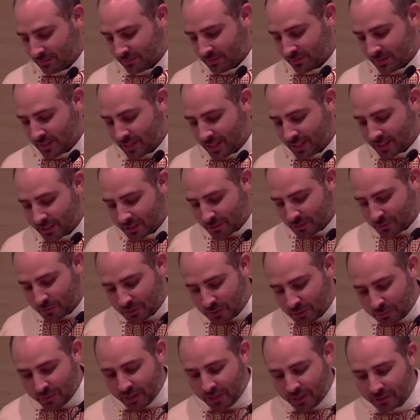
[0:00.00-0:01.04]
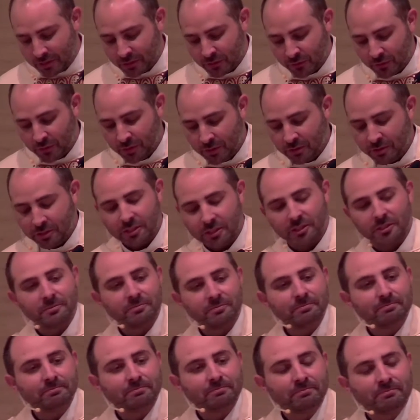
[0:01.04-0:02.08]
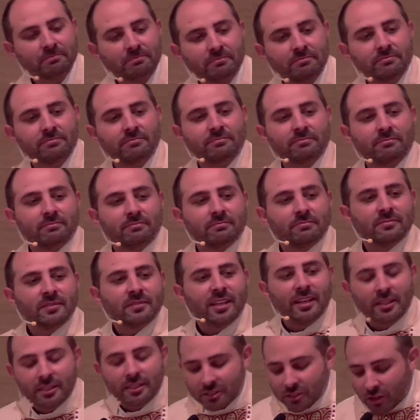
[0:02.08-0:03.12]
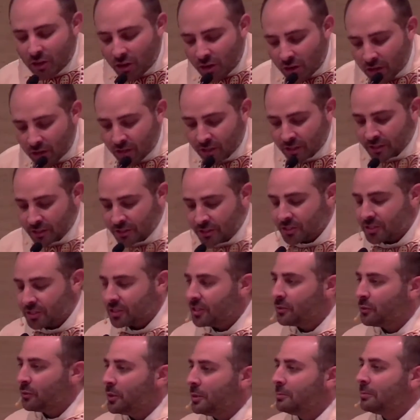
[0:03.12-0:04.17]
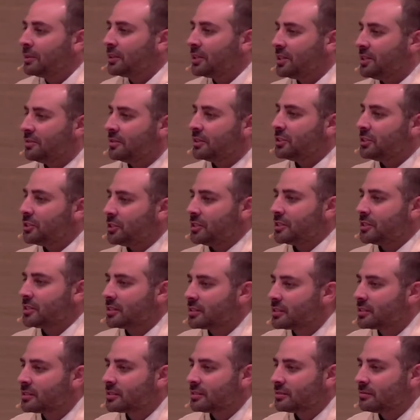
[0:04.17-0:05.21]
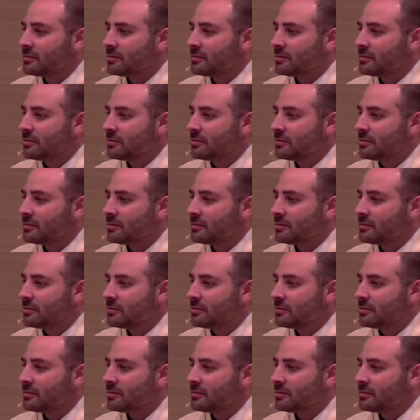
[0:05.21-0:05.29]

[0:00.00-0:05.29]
This was Peter's future. And it's ours if we believe in Jesus.